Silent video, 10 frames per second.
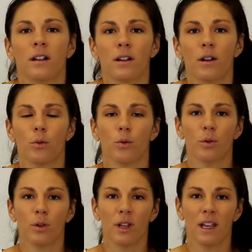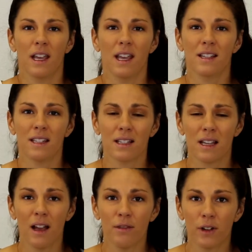No, no, no. He says,
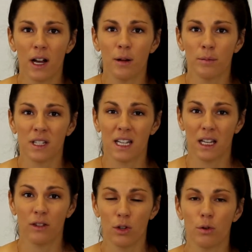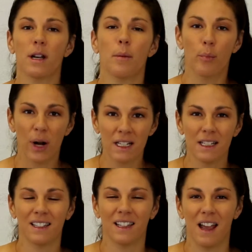I've come to give you an
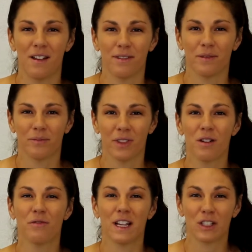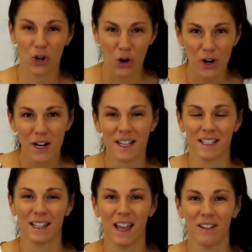abundant life a
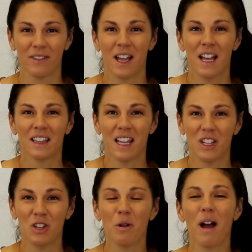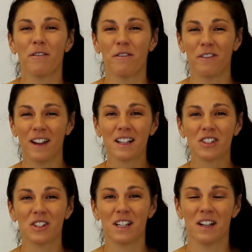victorious life, that you have
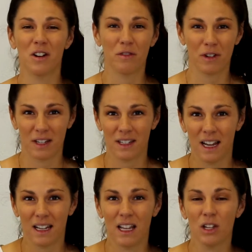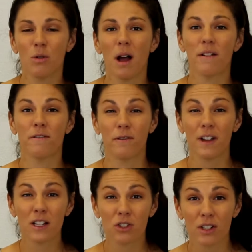victory over sin, that you have
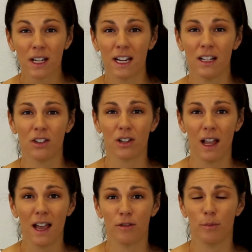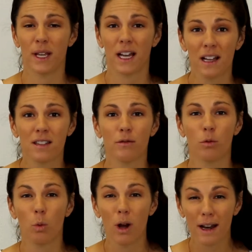victory in your life because of
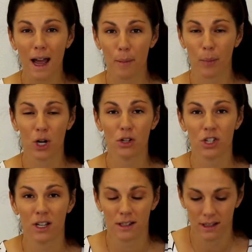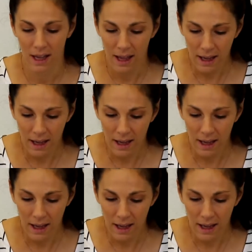what I purchased.